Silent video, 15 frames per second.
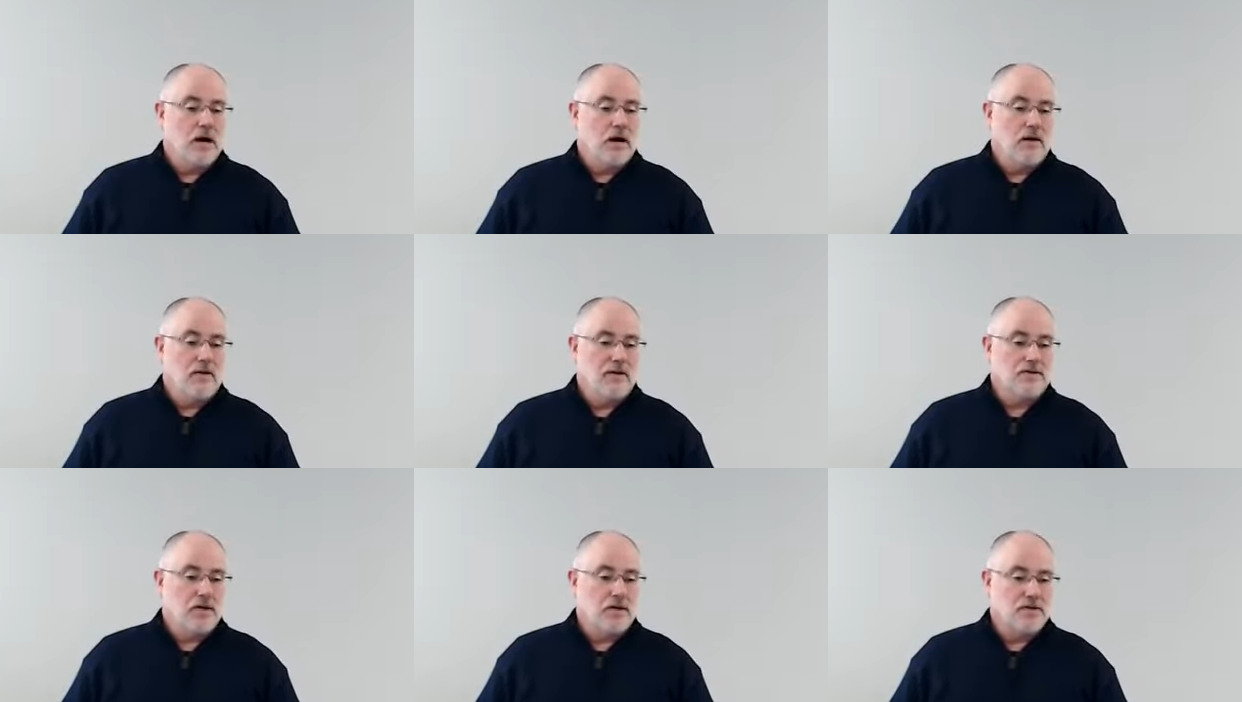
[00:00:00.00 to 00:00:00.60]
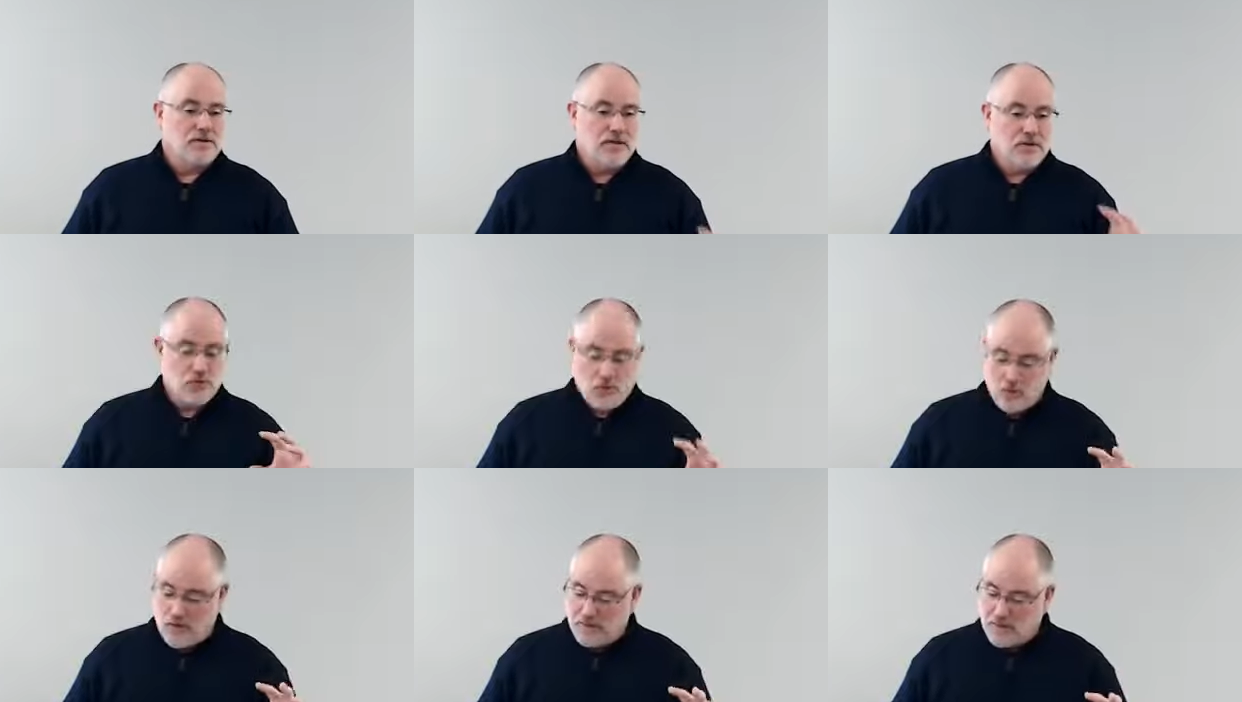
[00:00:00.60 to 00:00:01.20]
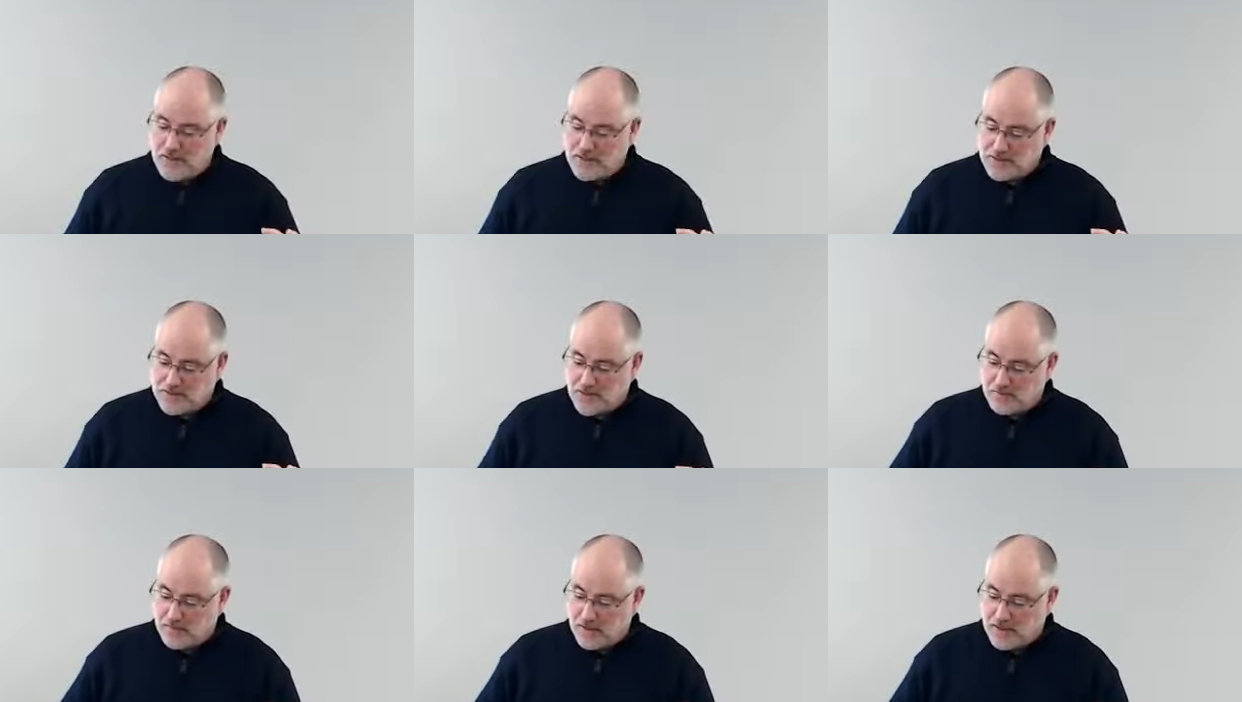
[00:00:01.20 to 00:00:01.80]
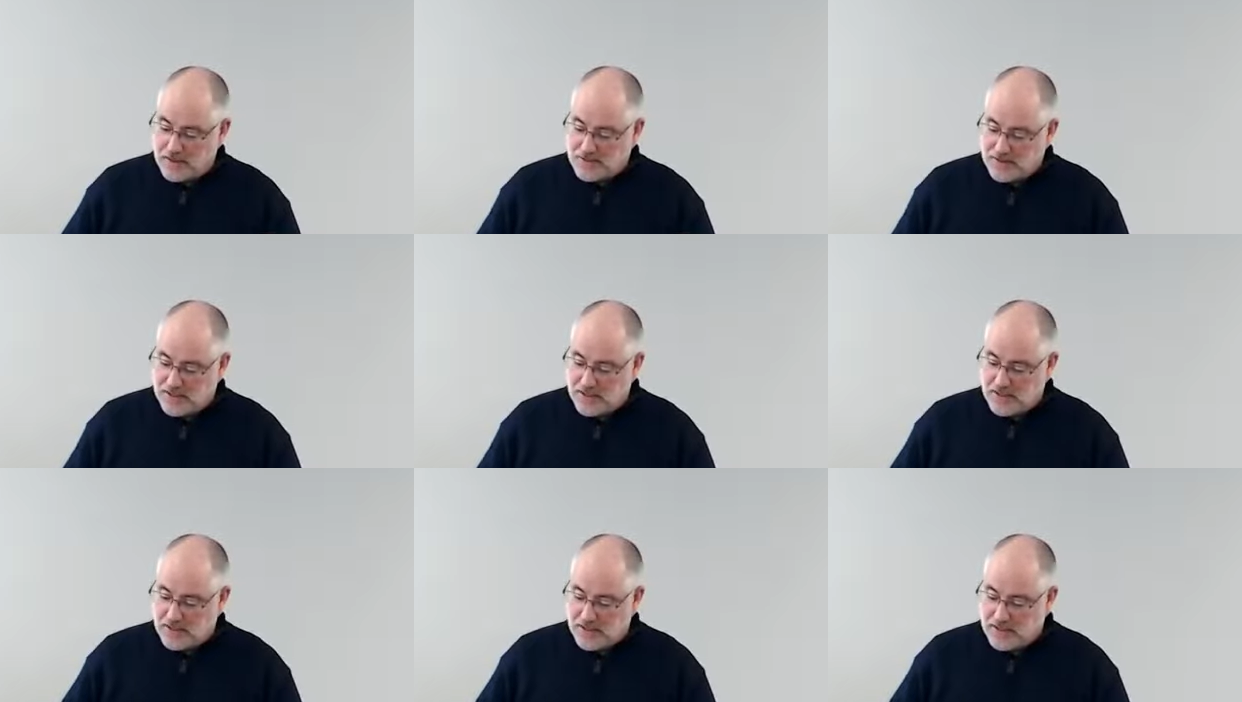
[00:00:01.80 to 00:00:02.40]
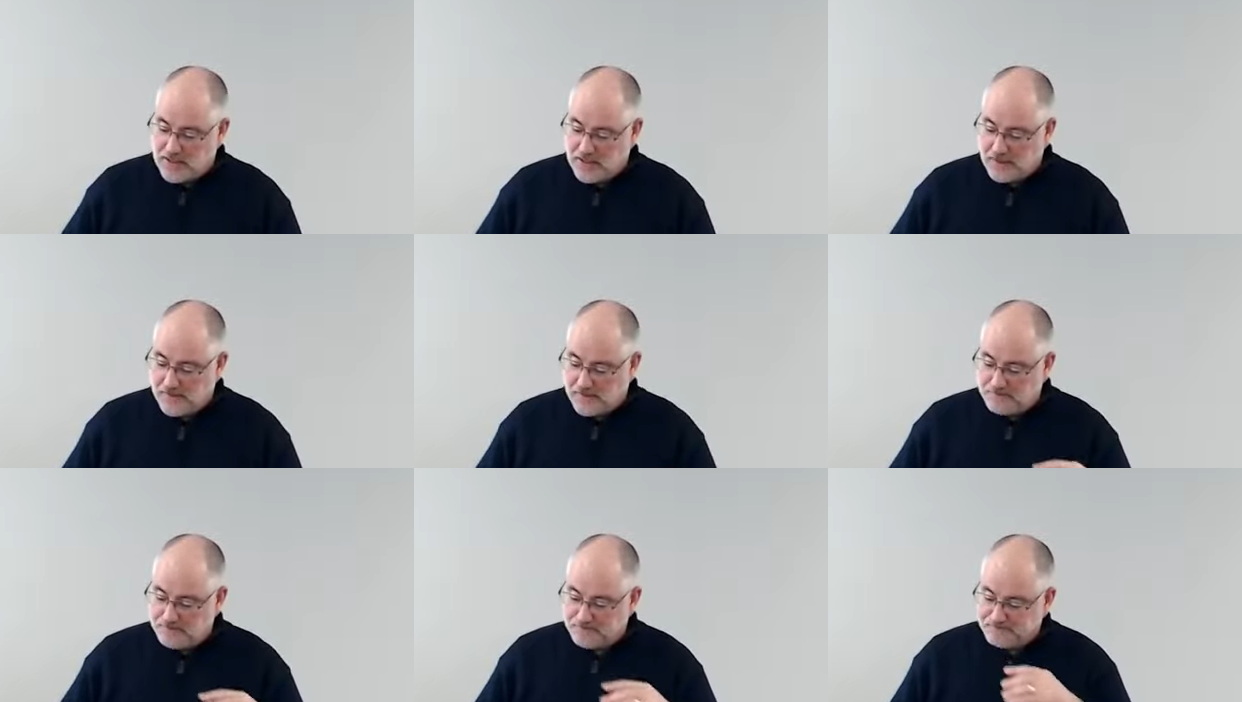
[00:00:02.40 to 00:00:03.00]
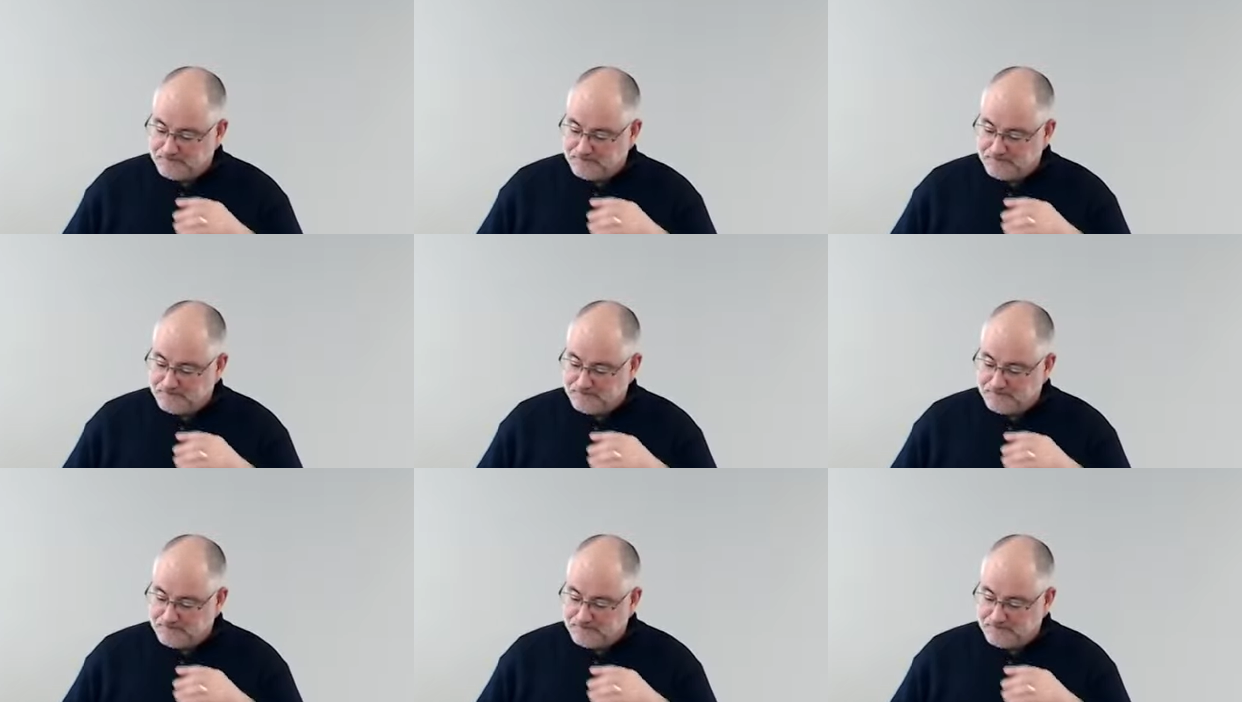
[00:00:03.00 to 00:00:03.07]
is going to see true reformation take place in England.